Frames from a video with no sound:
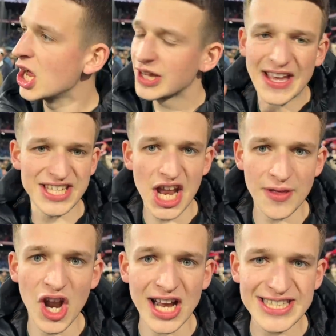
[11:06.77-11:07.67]
There's another
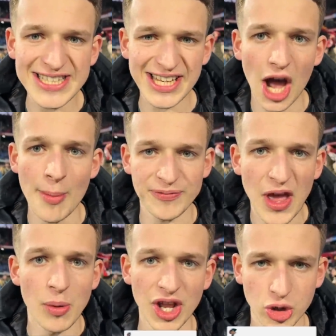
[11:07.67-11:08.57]
90 to come if they
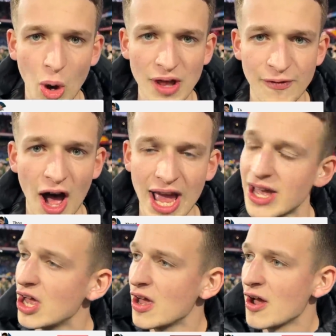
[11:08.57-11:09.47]
want to qualify
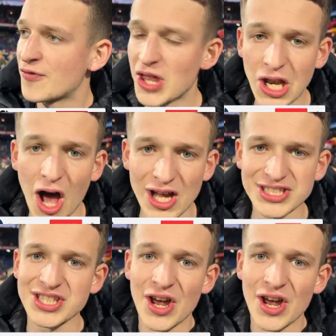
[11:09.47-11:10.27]
for the last